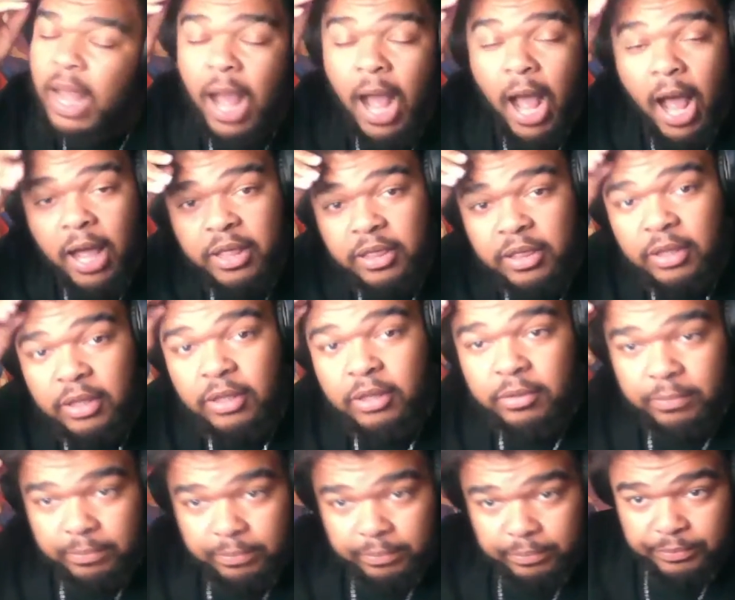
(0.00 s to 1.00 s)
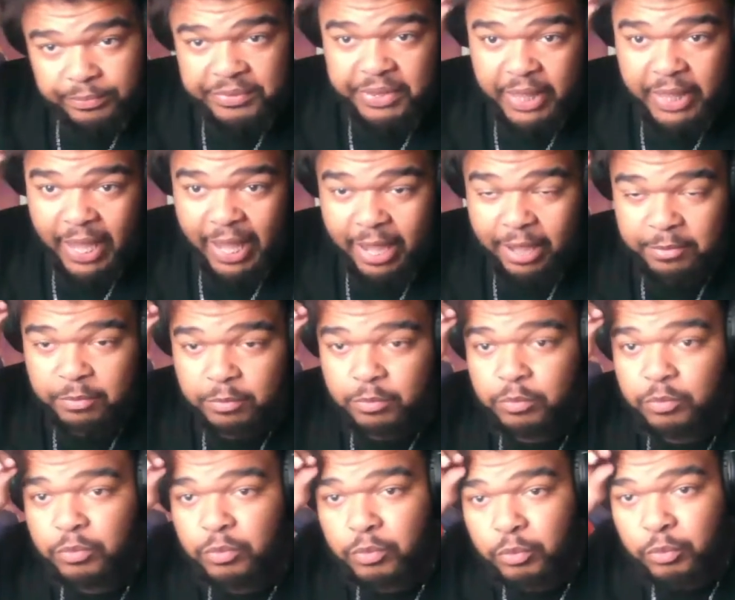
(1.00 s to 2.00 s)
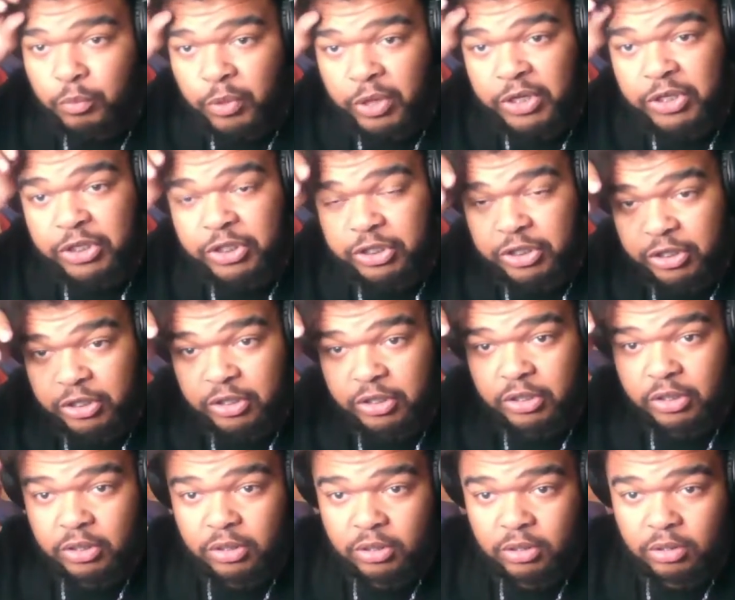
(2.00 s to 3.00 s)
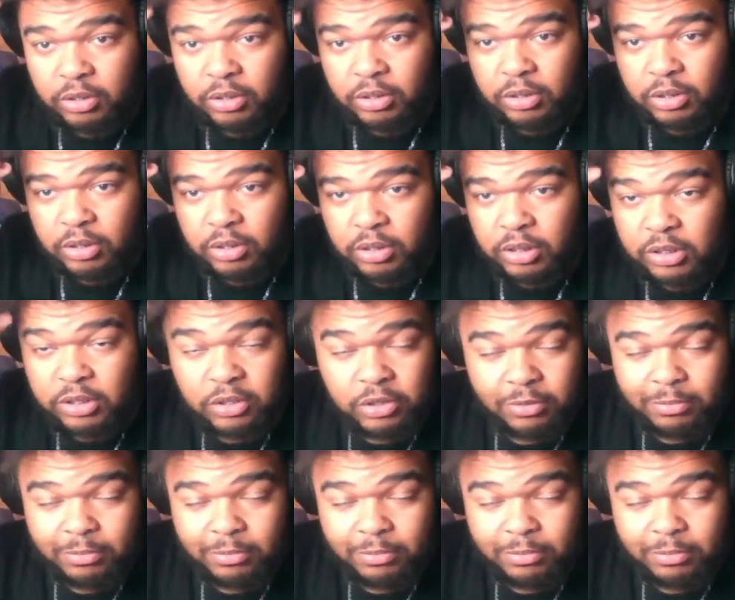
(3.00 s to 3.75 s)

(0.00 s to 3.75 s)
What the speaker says: I think that we should, this